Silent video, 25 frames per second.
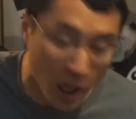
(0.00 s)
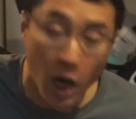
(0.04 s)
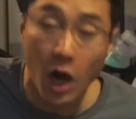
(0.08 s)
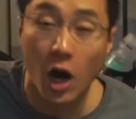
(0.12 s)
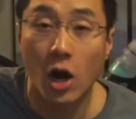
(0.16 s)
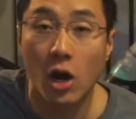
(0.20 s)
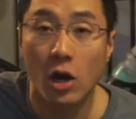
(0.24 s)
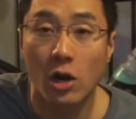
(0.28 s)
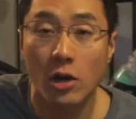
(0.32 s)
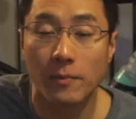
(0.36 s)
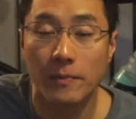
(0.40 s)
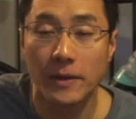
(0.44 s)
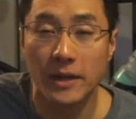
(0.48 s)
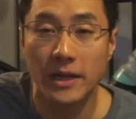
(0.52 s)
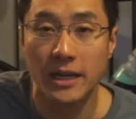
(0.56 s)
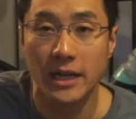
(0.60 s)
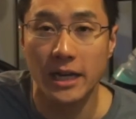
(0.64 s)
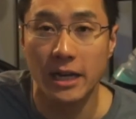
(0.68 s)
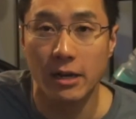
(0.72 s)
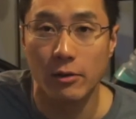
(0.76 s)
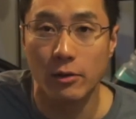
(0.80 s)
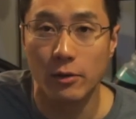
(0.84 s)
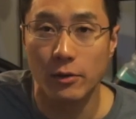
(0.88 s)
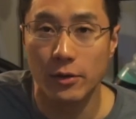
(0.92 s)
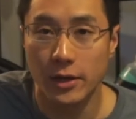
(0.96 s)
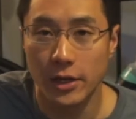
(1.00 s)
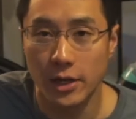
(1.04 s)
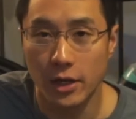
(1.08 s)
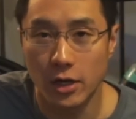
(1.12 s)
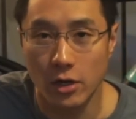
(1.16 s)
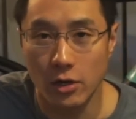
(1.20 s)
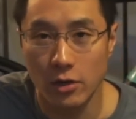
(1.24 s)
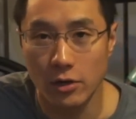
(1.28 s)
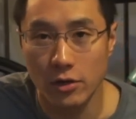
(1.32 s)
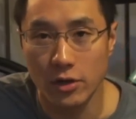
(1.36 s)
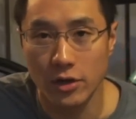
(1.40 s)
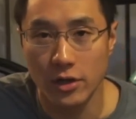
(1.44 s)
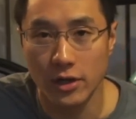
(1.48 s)
are a bit narrow. They
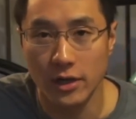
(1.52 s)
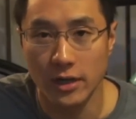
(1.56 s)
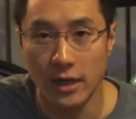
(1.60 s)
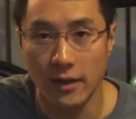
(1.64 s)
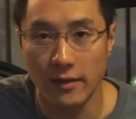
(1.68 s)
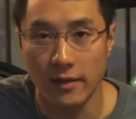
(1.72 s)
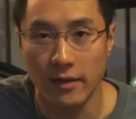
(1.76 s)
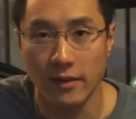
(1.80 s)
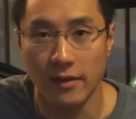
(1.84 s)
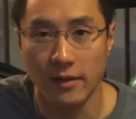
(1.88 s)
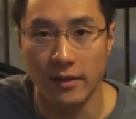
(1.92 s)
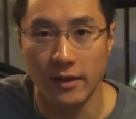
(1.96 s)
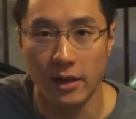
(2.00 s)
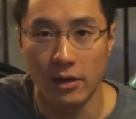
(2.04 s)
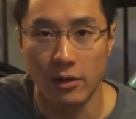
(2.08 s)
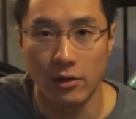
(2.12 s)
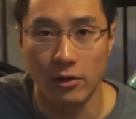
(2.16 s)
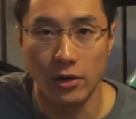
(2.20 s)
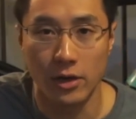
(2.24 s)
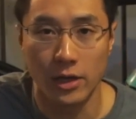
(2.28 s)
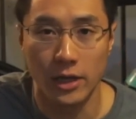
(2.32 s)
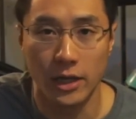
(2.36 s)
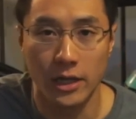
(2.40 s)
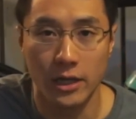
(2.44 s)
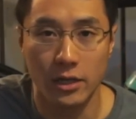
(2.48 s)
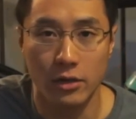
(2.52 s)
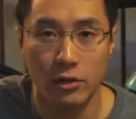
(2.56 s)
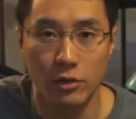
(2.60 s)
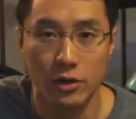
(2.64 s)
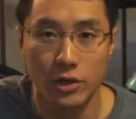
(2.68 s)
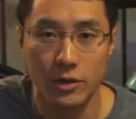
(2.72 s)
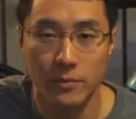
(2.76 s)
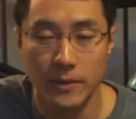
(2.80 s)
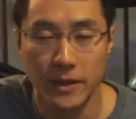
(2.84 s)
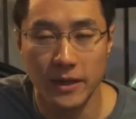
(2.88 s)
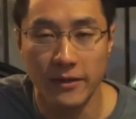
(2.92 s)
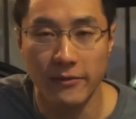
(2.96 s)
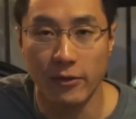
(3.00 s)
aren't necessarily going
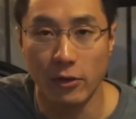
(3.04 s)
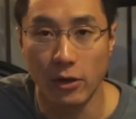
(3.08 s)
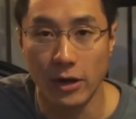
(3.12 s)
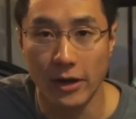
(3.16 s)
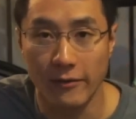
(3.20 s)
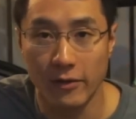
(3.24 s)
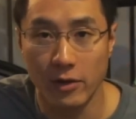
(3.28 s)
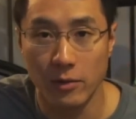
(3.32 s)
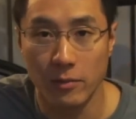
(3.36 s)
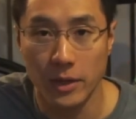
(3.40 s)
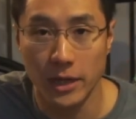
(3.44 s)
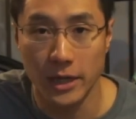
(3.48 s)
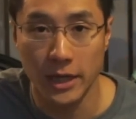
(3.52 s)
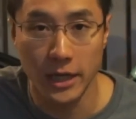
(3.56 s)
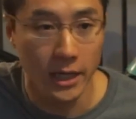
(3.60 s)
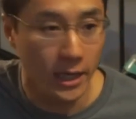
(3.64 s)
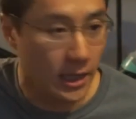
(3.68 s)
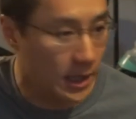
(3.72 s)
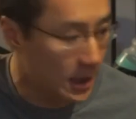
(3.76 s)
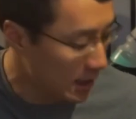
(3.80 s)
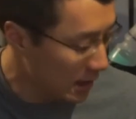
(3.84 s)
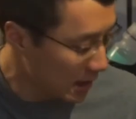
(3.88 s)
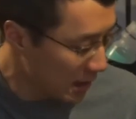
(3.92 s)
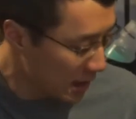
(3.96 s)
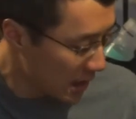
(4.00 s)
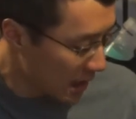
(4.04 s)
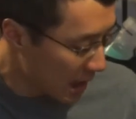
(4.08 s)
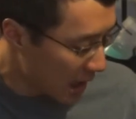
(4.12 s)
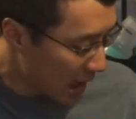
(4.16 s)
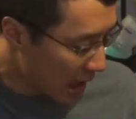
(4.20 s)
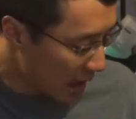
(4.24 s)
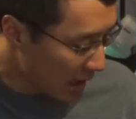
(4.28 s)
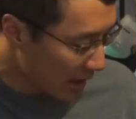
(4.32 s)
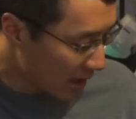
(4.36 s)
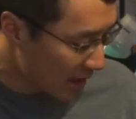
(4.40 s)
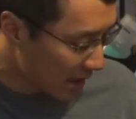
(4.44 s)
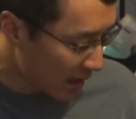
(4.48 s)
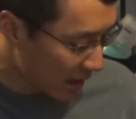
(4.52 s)
to be for everybody.
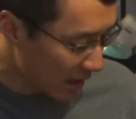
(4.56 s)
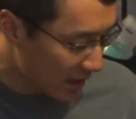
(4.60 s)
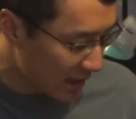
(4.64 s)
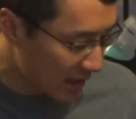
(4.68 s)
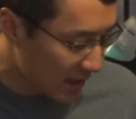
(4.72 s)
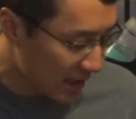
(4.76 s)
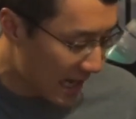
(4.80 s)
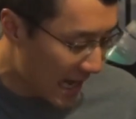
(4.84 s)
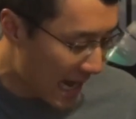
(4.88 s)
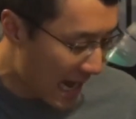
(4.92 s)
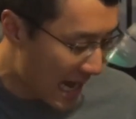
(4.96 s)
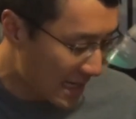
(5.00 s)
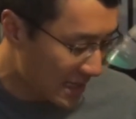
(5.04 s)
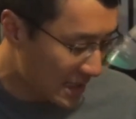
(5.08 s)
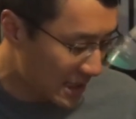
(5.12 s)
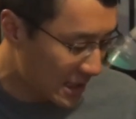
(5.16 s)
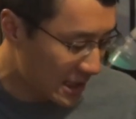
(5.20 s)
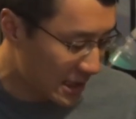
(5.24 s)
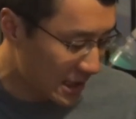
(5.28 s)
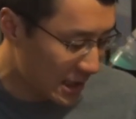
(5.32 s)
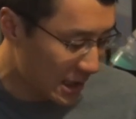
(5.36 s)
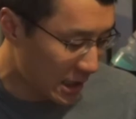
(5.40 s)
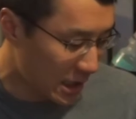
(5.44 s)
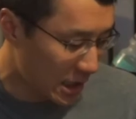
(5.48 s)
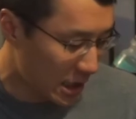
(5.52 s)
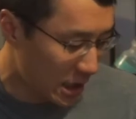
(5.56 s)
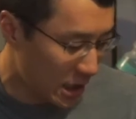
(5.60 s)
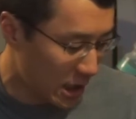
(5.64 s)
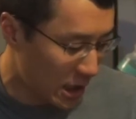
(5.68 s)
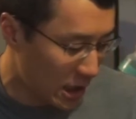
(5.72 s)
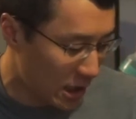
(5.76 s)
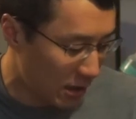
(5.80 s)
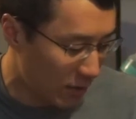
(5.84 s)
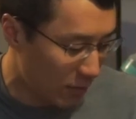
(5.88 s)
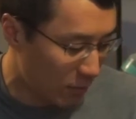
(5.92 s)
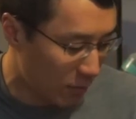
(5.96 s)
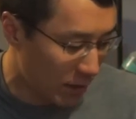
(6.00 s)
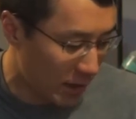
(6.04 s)
I think that
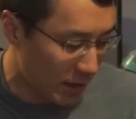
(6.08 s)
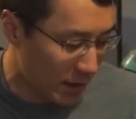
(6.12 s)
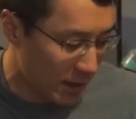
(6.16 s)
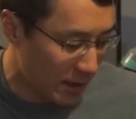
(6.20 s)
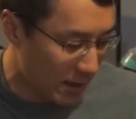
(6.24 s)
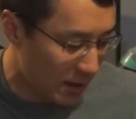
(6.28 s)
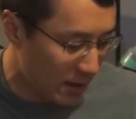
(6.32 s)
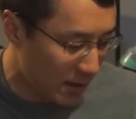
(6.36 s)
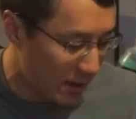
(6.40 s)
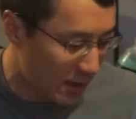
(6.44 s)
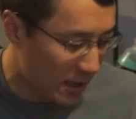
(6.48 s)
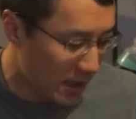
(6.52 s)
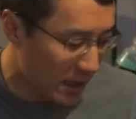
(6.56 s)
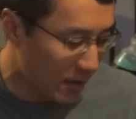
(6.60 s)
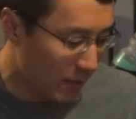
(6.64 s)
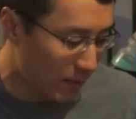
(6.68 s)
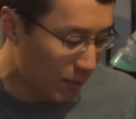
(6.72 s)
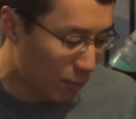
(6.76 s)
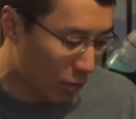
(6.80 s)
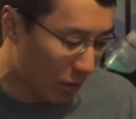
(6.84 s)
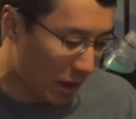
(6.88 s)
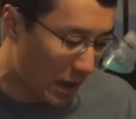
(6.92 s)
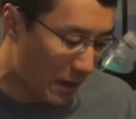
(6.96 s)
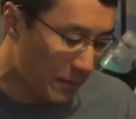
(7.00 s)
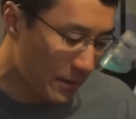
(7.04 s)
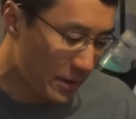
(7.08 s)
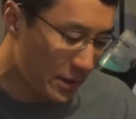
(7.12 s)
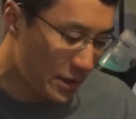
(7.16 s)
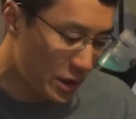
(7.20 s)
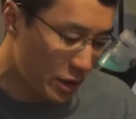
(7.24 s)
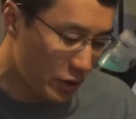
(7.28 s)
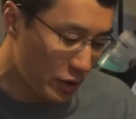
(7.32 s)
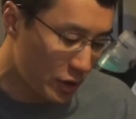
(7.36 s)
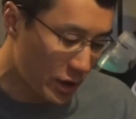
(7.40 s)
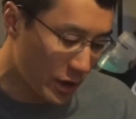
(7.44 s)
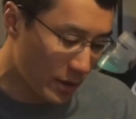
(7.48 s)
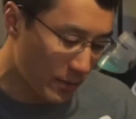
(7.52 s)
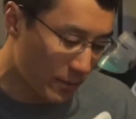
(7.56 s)
what they could probably
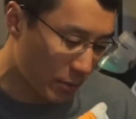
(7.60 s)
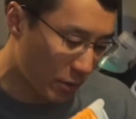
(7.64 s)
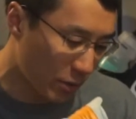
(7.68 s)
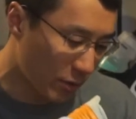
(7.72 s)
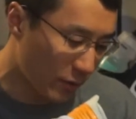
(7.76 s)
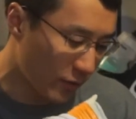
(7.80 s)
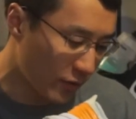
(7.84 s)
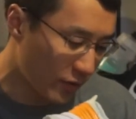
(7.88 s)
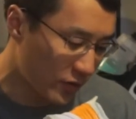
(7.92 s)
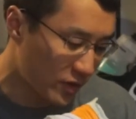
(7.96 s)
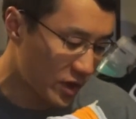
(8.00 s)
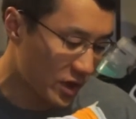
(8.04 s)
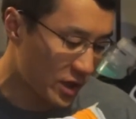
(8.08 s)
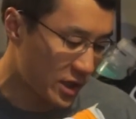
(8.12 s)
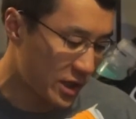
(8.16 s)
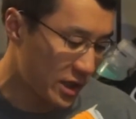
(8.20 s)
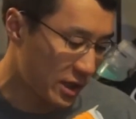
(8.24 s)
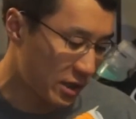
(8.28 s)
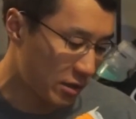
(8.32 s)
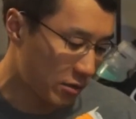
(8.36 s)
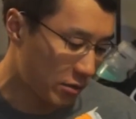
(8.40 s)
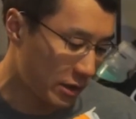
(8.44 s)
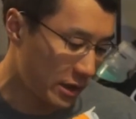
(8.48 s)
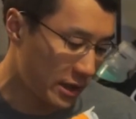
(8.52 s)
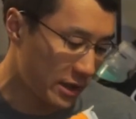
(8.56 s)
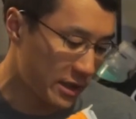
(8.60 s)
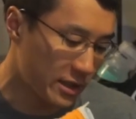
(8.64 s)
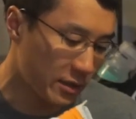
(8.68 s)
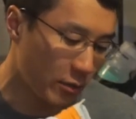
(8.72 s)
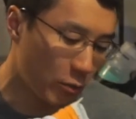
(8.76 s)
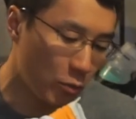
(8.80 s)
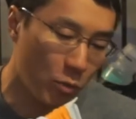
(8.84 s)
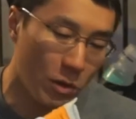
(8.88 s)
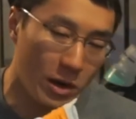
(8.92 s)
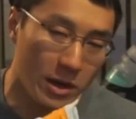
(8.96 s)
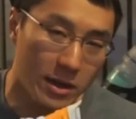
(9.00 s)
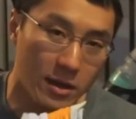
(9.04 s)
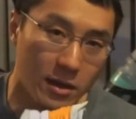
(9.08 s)
do to improve is just increase the
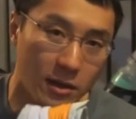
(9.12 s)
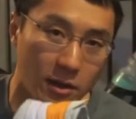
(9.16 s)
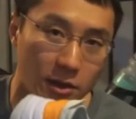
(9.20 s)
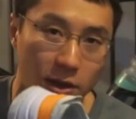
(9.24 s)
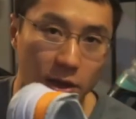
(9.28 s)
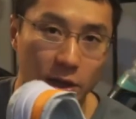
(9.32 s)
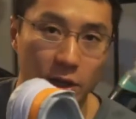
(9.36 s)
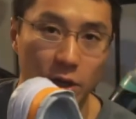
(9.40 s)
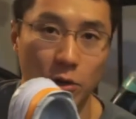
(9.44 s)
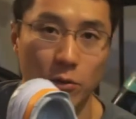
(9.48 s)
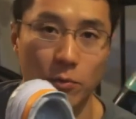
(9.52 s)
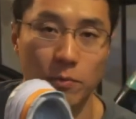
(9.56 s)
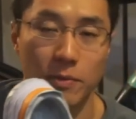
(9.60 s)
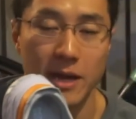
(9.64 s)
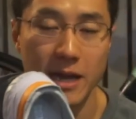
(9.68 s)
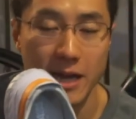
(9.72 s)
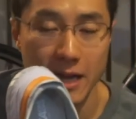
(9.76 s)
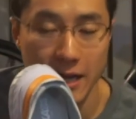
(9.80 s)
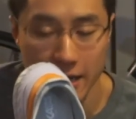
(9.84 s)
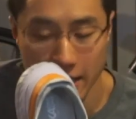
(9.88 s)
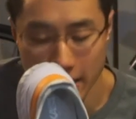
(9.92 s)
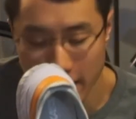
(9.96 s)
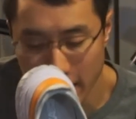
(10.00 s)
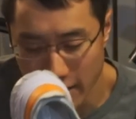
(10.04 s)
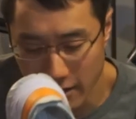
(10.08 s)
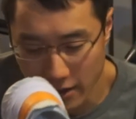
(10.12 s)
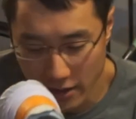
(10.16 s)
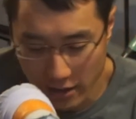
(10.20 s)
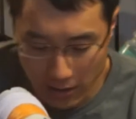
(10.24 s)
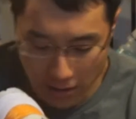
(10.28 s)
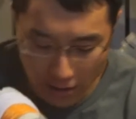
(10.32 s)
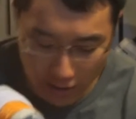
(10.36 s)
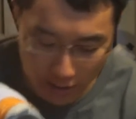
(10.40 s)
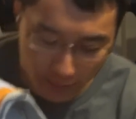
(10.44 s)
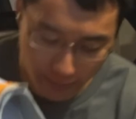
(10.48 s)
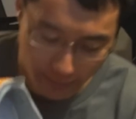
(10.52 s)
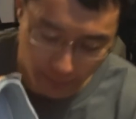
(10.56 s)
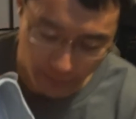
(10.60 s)
width a little bit
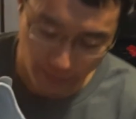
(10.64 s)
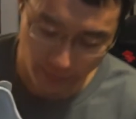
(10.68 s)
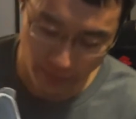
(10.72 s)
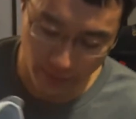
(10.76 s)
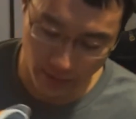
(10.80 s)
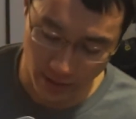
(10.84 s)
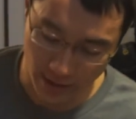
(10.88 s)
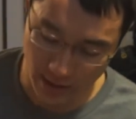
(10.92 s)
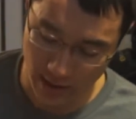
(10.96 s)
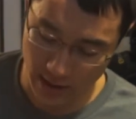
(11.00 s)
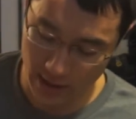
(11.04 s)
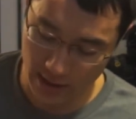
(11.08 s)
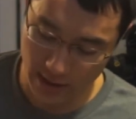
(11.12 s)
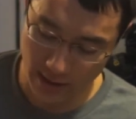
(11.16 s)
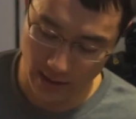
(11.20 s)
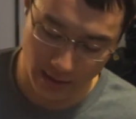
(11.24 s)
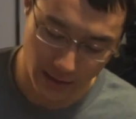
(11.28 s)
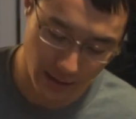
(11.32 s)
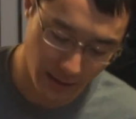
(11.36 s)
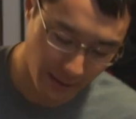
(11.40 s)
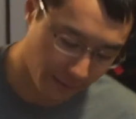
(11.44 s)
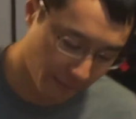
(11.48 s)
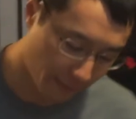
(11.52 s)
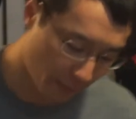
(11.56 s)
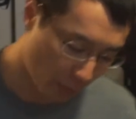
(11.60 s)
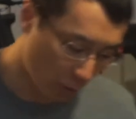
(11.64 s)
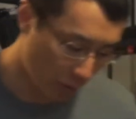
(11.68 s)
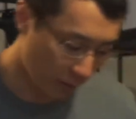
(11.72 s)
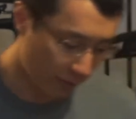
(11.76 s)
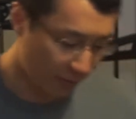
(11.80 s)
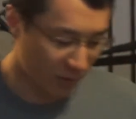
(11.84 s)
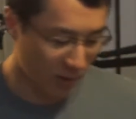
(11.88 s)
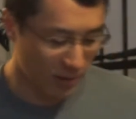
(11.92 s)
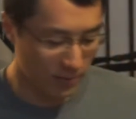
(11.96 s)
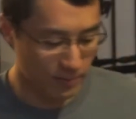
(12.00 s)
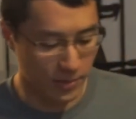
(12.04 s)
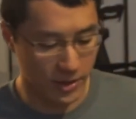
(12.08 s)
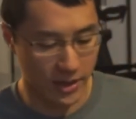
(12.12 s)
of the
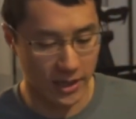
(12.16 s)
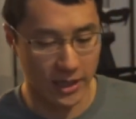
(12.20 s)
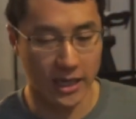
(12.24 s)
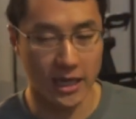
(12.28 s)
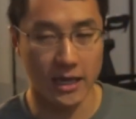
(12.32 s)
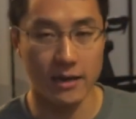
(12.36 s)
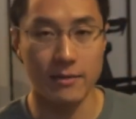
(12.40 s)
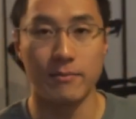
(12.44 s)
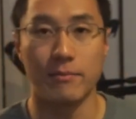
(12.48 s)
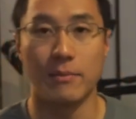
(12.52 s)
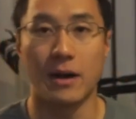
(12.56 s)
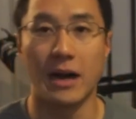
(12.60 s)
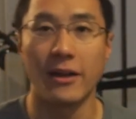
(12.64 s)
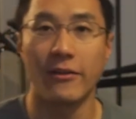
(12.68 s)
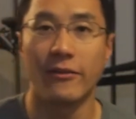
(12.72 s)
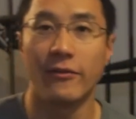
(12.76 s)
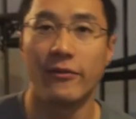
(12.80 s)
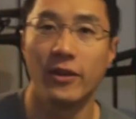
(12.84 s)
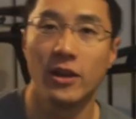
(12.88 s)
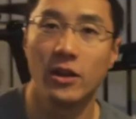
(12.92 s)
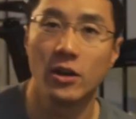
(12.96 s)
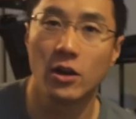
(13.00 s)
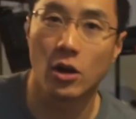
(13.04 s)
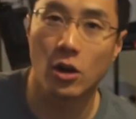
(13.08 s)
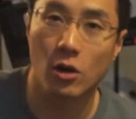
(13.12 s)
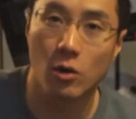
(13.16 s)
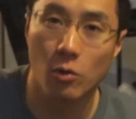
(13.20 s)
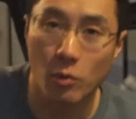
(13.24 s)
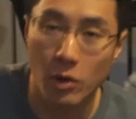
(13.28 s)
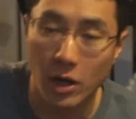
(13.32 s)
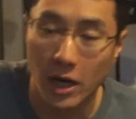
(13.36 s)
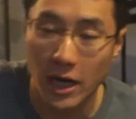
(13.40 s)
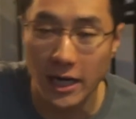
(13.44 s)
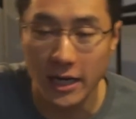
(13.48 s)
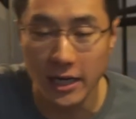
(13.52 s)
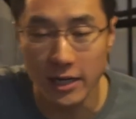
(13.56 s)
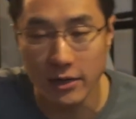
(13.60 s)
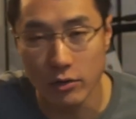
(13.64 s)
forefront. But again, my feet are
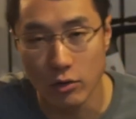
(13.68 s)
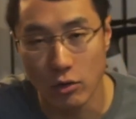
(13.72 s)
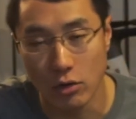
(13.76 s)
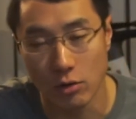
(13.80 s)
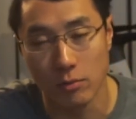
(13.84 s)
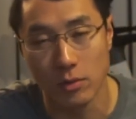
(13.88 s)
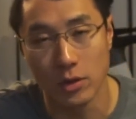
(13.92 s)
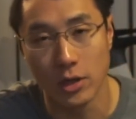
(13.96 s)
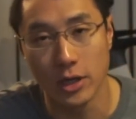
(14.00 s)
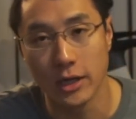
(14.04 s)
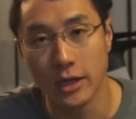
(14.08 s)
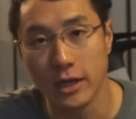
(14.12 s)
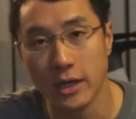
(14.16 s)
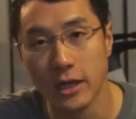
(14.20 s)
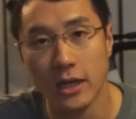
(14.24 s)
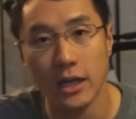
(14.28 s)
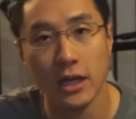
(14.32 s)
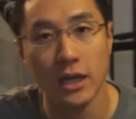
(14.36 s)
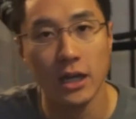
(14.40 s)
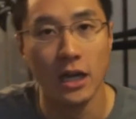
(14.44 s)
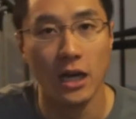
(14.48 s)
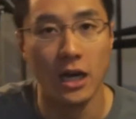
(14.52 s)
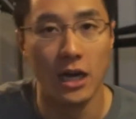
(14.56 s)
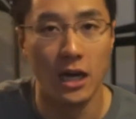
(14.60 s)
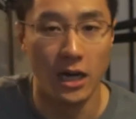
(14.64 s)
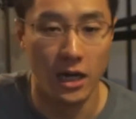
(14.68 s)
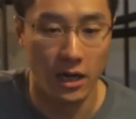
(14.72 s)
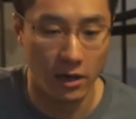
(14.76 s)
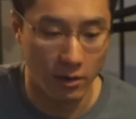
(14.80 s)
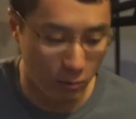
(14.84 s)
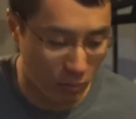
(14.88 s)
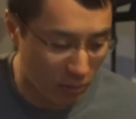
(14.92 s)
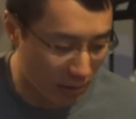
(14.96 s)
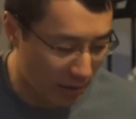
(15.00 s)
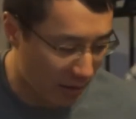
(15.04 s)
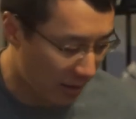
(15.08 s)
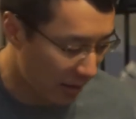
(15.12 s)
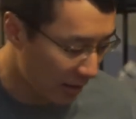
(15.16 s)
wide, and normally
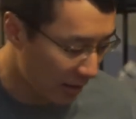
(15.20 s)
with